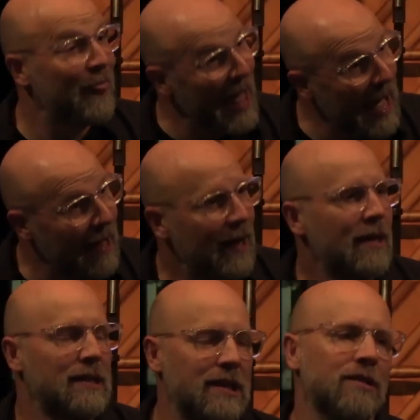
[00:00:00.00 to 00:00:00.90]
That
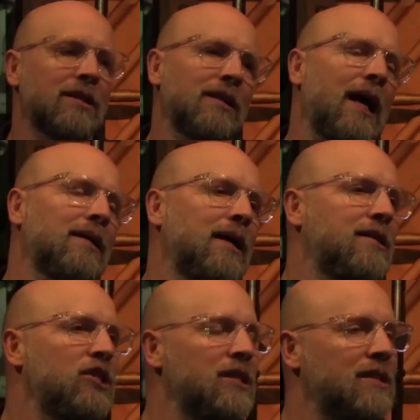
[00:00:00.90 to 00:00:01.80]
sounds a lot
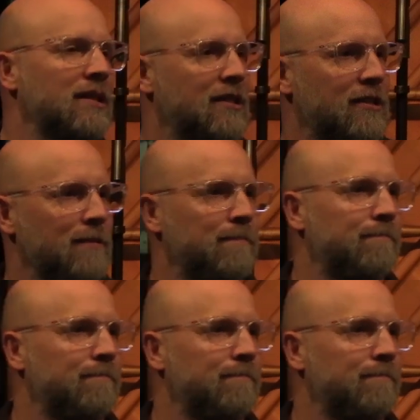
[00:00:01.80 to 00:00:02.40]
like Jesus.